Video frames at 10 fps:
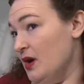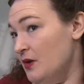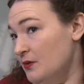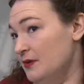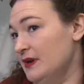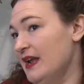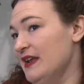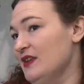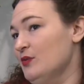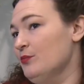own
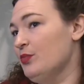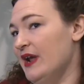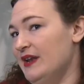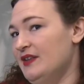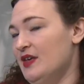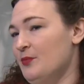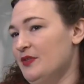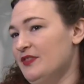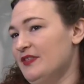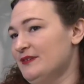and you brand them
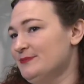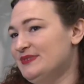with the